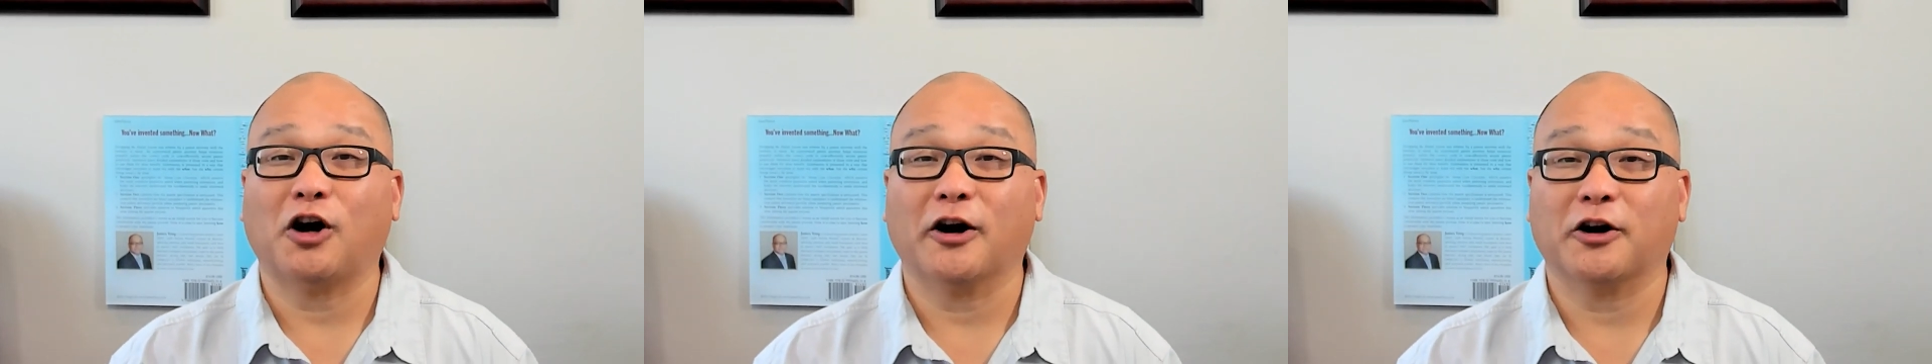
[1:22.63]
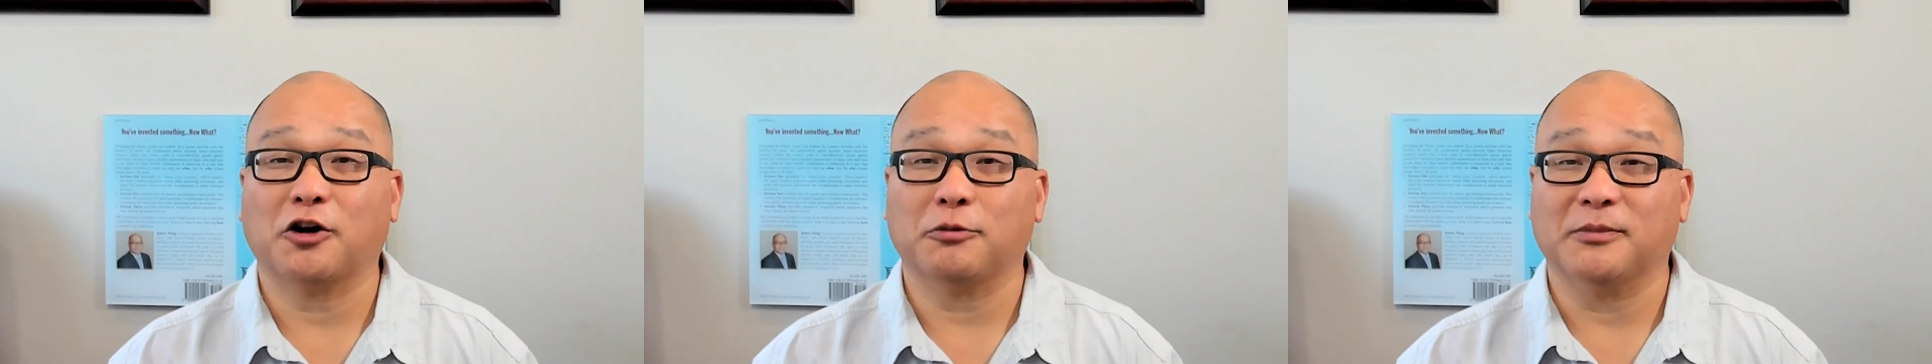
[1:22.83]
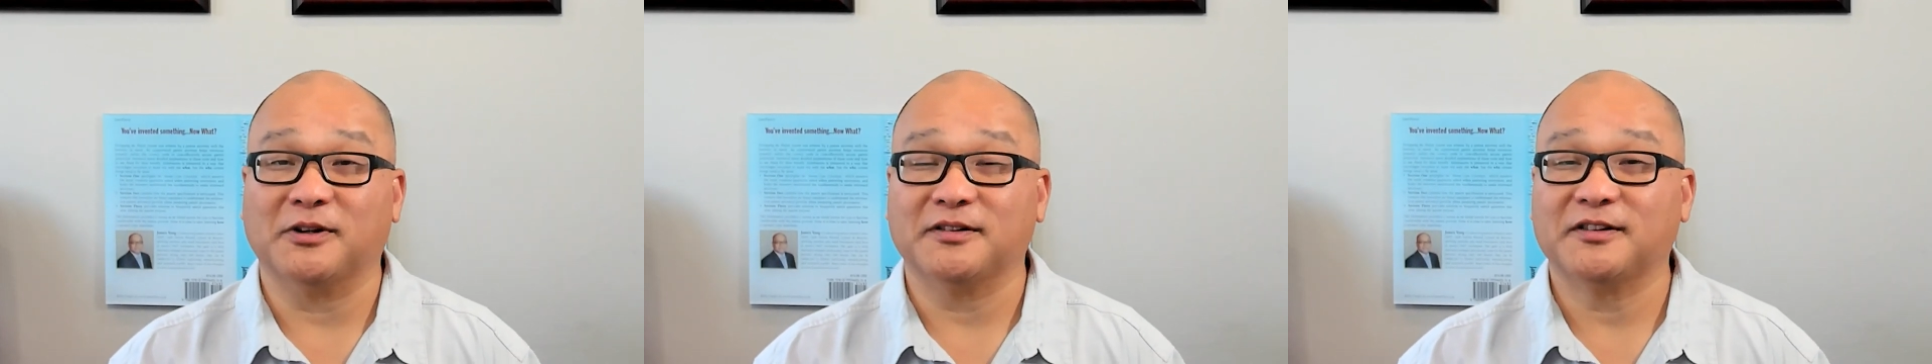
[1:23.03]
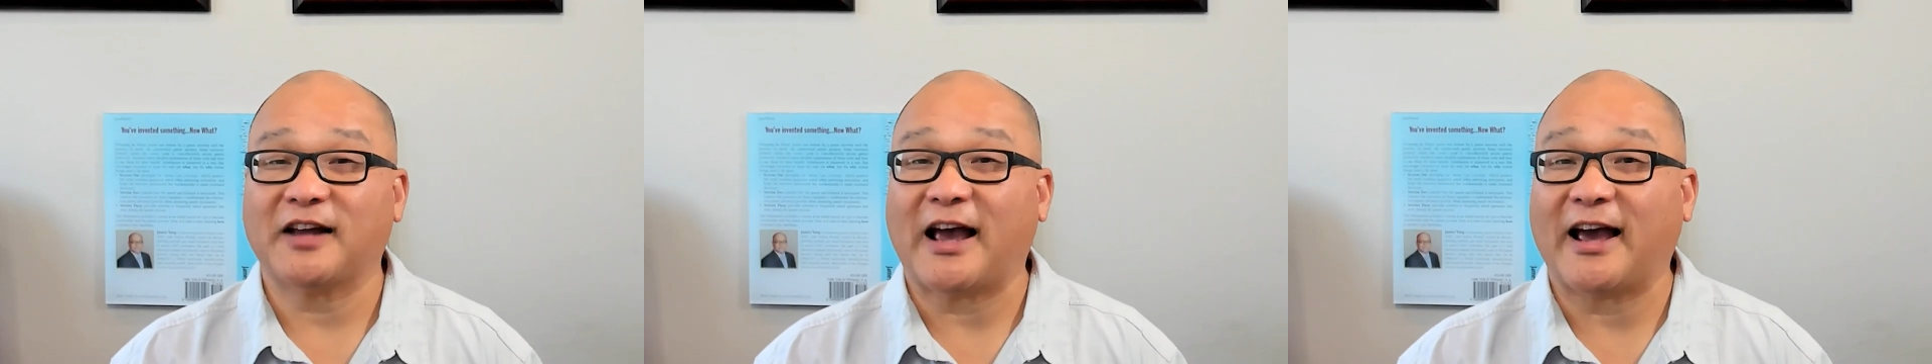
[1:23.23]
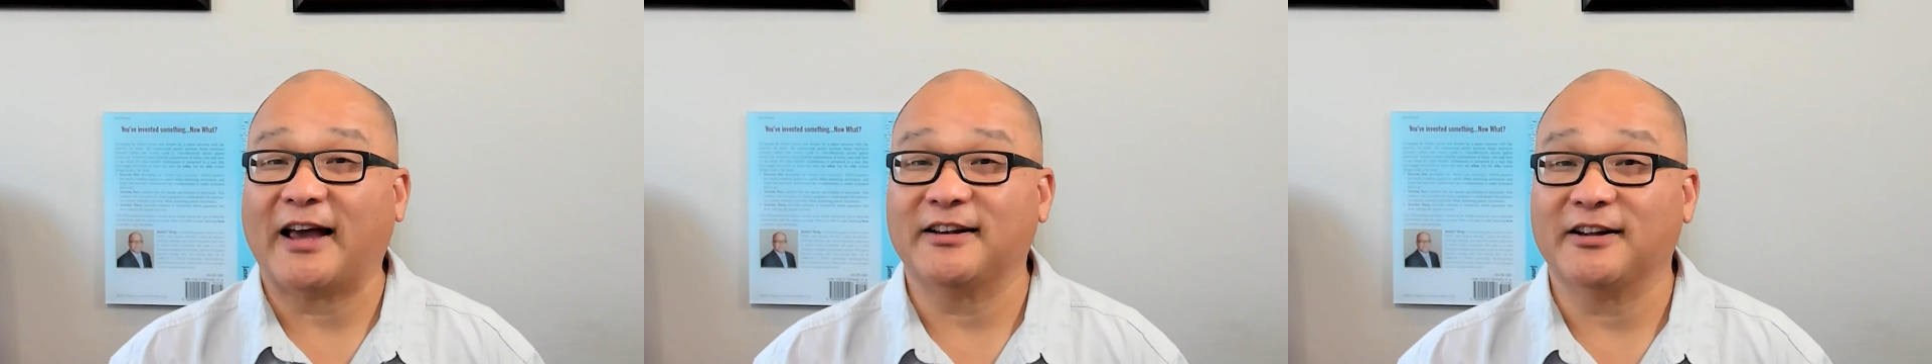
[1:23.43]
arguments
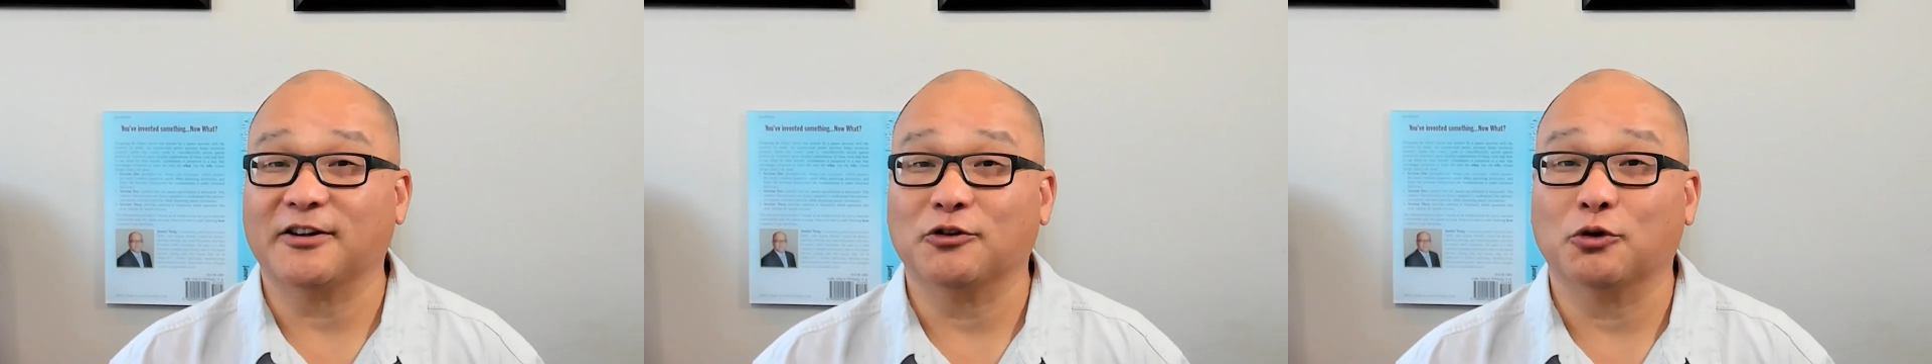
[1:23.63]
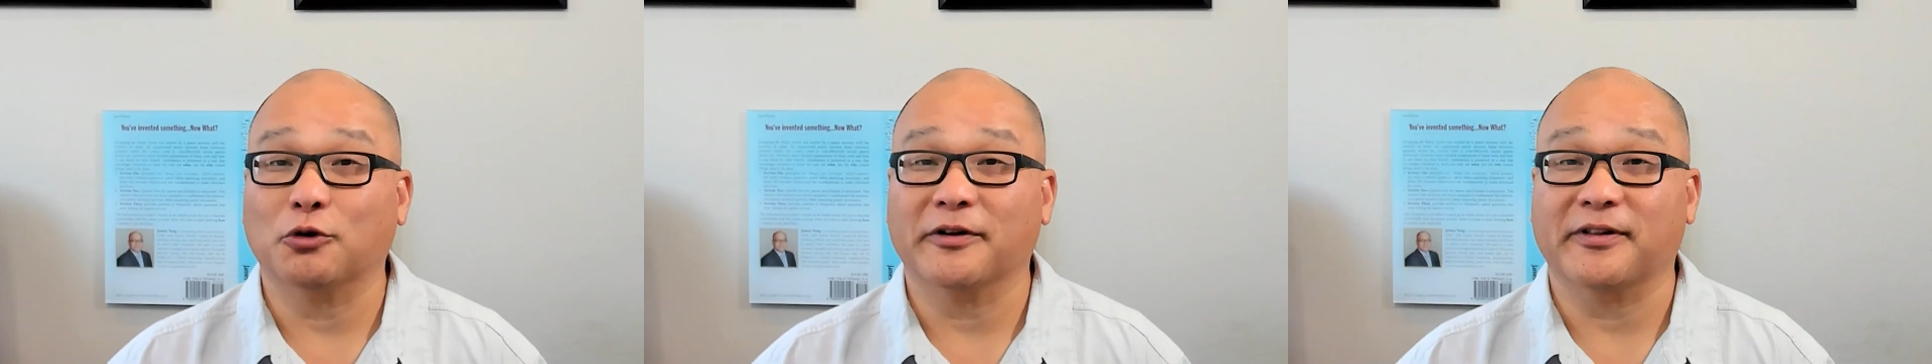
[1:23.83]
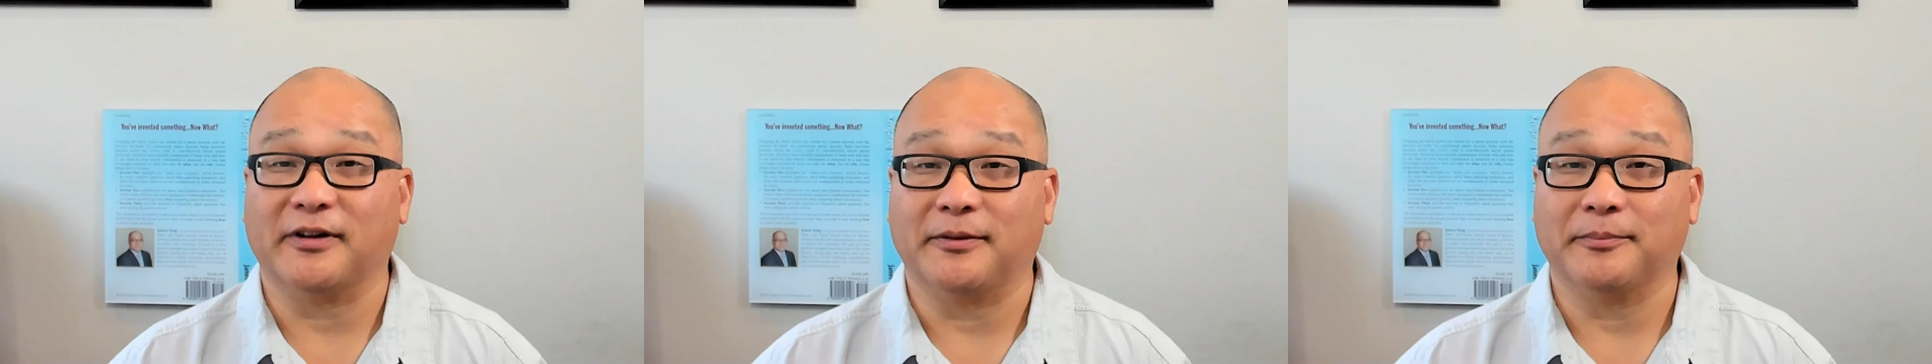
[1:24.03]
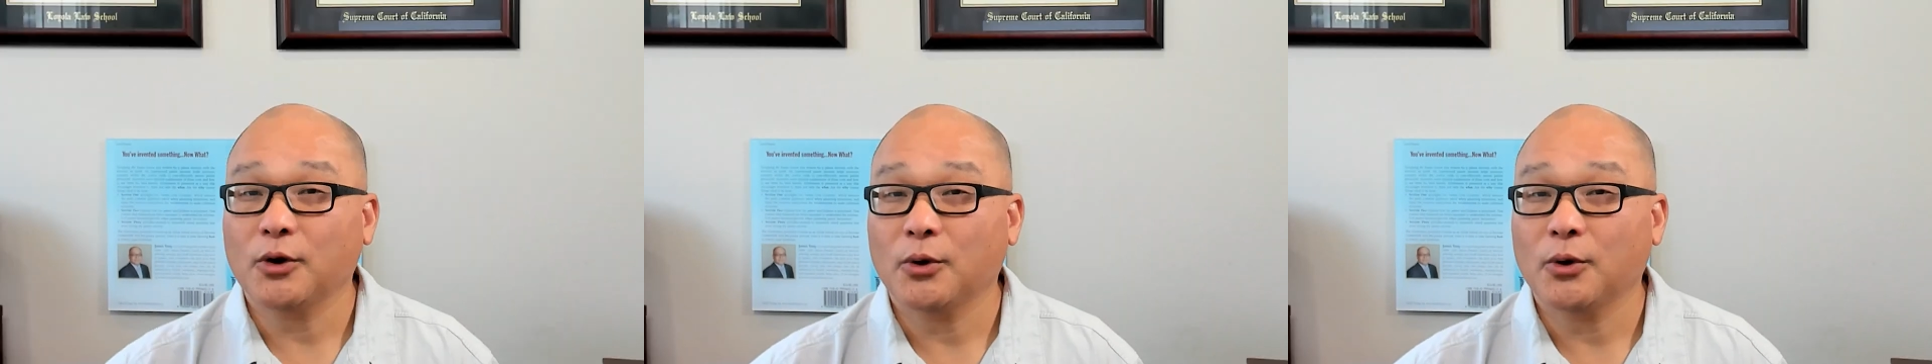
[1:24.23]
and ignore them.